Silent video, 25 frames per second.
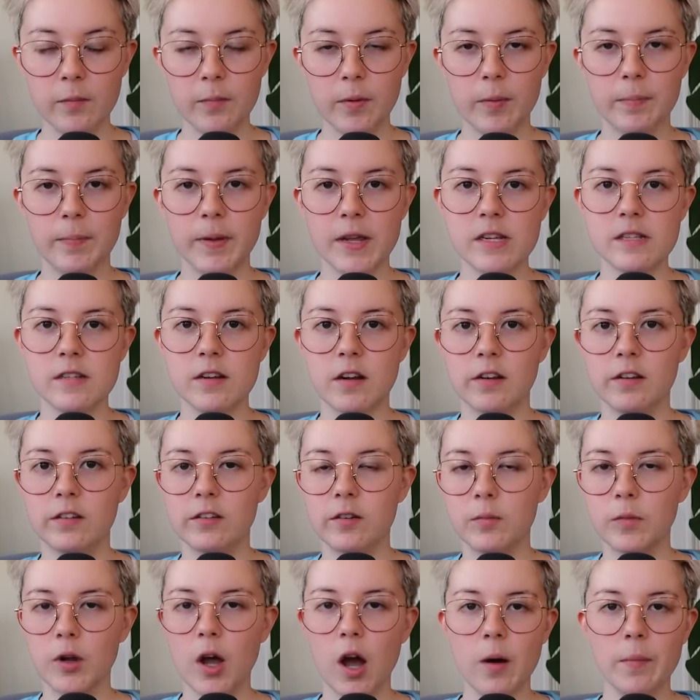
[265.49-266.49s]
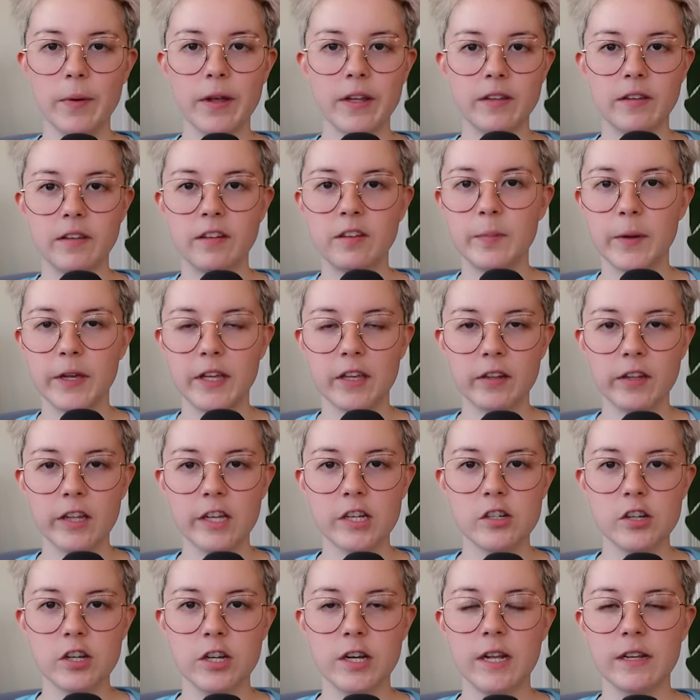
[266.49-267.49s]
but based on some comments and
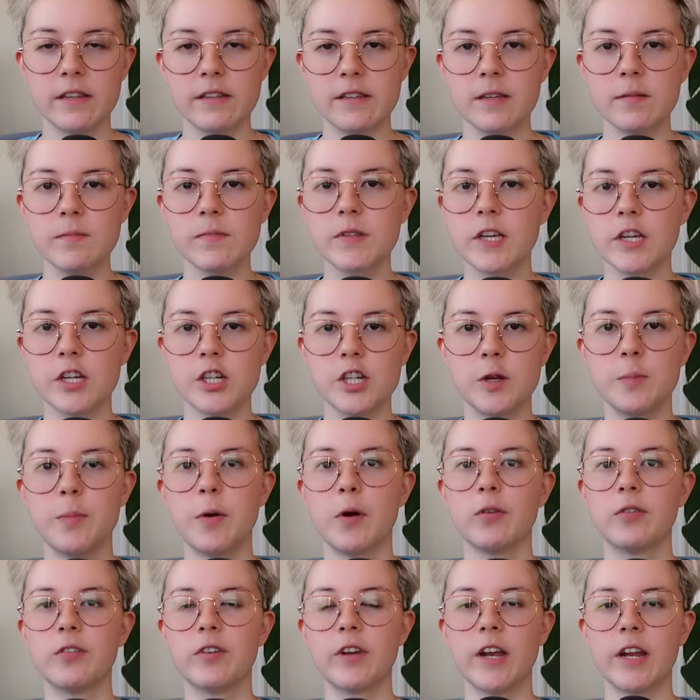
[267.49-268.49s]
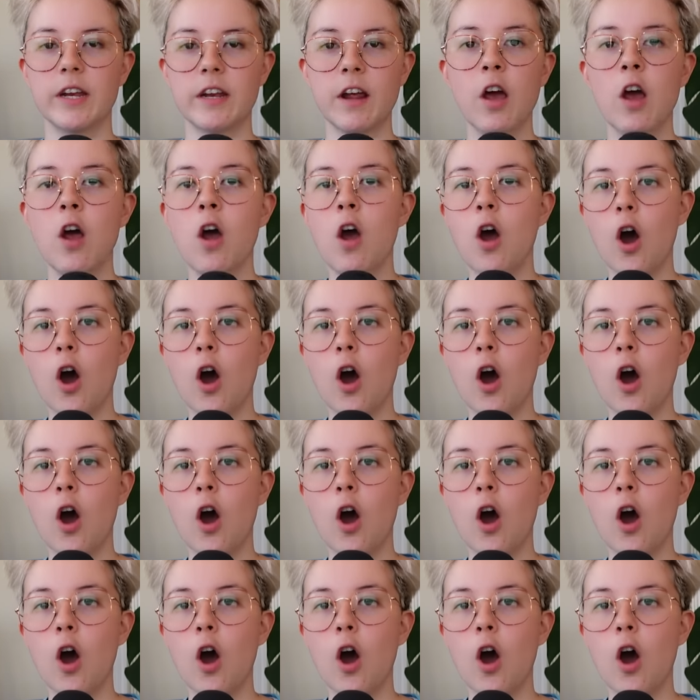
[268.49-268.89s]
speculation, it seems like she posted it